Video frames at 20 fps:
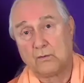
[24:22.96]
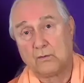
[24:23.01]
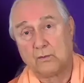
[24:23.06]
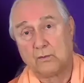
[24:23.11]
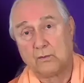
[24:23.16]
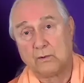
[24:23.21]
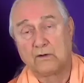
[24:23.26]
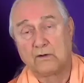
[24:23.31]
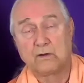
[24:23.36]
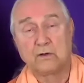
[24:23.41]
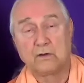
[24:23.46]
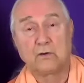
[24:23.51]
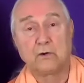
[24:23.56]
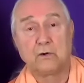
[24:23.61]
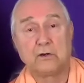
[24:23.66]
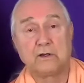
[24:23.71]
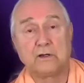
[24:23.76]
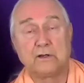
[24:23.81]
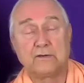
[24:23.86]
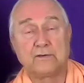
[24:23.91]
we want to
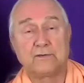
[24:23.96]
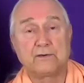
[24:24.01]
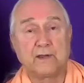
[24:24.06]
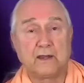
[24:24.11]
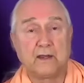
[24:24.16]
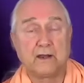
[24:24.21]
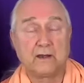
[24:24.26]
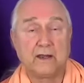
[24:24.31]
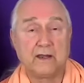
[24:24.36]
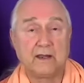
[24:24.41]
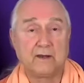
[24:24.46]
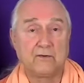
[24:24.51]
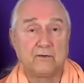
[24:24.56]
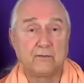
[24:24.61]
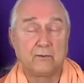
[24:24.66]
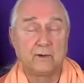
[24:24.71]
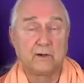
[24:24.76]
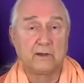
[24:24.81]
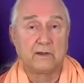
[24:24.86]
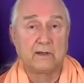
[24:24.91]
learn in this day and age,
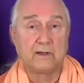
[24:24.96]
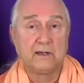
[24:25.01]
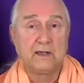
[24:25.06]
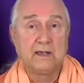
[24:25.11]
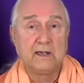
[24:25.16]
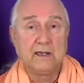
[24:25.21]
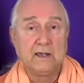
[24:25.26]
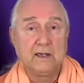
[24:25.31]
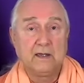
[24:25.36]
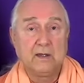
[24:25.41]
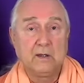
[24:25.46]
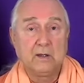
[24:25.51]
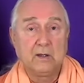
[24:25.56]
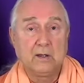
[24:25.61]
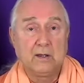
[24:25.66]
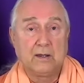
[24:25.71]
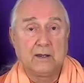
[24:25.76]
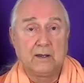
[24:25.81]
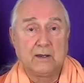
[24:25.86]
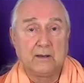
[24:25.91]
really.
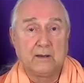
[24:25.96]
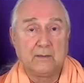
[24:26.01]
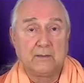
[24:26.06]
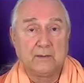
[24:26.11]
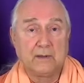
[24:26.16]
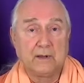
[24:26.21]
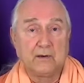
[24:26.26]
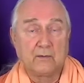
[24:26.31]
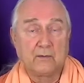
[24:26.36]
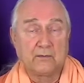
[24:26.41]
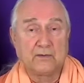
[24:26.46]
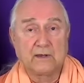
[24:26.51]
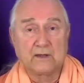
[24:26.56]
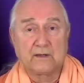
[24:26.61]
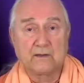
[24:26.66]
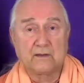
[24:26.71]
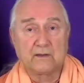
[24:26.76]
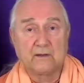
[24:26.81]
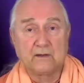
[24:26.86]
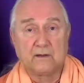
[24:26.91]
I don't think
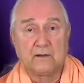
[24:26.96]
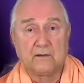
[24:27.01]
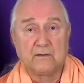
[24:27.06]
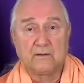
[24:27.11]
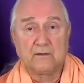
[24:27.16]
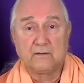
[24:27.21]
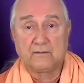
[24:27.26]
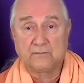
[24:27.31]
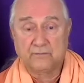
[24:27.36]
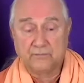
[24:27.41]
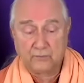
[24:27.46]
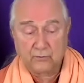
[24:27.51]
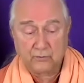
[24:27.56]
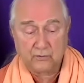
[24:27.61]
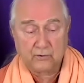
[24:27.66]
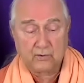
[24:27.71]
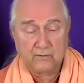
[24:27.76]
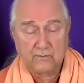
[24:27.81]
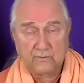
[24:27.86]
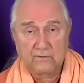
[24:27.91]
the full
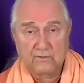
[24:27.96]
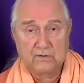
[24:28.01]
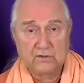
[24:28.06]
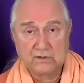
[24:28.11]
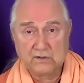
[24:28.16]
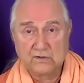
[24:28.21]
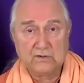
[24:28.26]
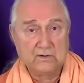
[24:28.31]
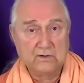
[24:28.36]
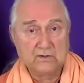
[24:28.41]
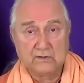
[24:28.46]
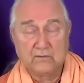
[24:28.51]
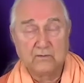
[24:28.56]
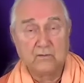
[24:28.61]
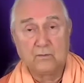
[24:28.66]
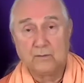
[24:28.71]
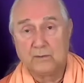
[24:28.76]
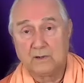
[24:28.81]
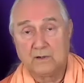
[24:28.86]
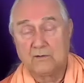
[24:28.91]
Yoga Vasishtha has ever
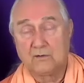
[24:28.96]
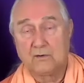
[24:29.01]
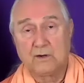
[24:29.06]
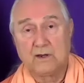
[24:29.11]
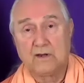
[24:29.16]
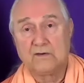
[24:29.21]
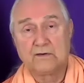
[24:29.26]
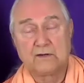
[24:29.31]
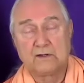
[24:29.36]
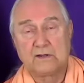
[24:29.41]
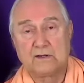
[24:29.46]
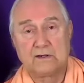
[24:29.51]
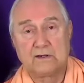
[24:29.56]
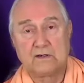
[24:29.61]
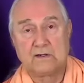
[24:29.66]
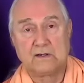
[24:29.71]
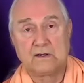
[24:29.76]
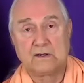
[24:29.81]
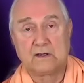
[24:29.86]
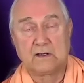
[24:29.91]
been translated
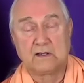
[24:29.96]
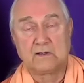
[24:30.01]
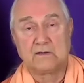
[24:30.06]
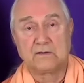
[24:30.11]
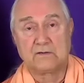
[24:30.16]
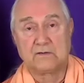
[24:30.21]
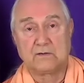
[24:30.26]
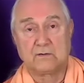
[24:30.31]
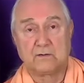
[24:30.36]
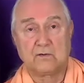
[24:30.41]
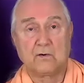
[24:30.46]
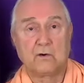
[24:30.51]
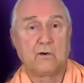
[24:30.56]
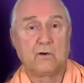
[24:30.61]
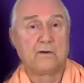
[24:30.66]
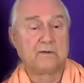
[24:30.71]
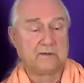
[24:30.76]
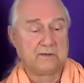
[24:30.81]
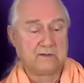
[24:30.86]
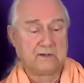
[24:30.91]
into English, so there are
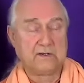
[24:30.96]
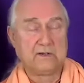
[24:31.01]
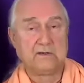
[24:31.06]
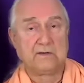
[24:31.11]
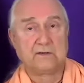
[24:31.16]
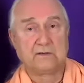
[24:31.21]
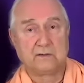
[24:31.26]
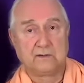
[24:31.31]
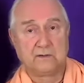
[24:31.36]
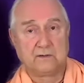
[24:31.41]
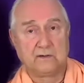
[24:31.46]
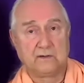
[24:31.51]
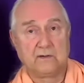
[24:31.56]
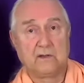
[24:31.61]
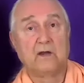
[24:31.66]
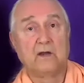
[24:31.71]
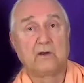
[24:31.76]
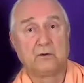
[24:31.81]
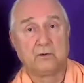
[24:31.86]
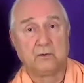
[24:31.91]
always these
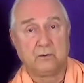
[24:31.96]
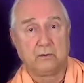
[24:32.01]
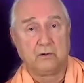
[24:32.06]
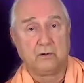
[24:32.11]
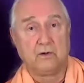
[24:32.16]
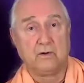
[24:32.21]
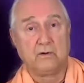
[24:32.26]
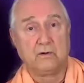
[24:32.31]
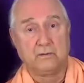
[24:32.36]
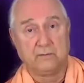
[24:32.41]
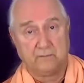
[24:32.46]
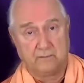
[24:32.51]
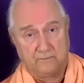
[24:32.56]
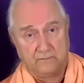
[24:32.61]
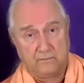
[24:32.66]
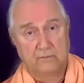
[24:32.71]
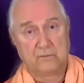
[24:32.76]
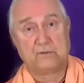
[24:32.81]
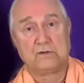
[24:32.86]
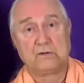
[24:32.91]
Lagu, or
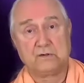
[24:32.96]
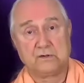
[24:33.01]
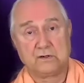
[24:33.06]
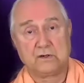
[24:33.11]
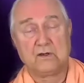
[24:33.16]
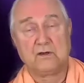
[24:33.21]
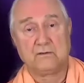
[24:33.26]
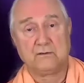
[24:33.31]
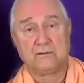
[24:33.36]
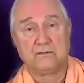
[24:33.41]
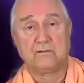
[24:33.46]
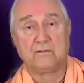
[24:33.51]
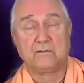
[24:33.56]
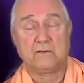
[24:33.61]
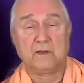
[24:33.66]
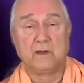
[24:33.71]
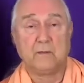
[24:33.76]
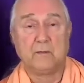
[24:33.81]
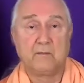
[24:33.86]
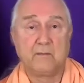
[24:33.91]
versions of
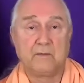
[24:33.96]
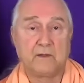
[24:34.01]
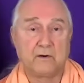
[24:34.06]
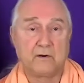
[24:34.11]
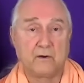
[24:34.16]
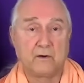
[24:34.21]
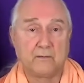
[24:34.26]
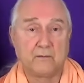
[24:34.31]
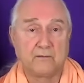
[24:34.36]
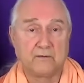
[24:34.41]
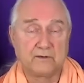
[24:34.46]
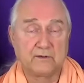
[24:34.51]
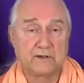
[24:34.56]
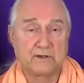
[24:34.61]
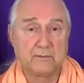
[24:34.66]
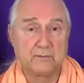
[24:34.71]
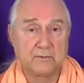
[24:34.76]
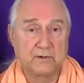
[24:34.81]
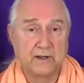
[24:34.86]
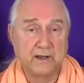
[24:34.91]
them, that are
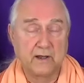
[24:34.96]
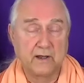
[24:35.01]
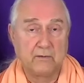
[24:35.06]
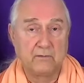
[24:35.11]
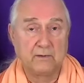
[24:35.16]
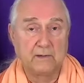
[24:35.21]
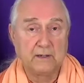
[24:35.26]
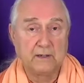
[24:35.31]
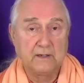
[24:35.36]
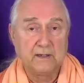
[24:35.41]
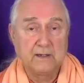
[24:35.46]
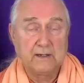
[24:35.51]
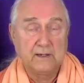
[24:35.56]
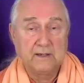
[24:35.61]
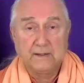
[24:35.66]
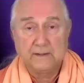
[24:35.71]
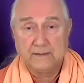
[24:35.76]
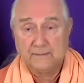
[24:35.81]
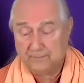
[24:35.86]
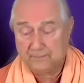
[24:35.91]
slimmed down.
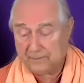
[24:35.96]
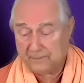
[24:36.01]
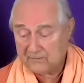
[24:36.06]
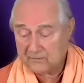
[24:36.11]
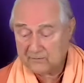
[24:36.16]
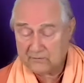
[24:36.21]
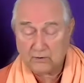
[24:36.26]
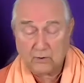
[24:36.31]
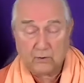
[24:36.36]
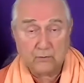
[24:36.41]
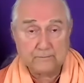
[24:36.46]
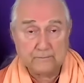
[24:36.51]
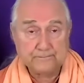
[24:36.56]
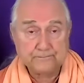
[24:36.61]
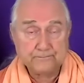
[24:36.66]
So,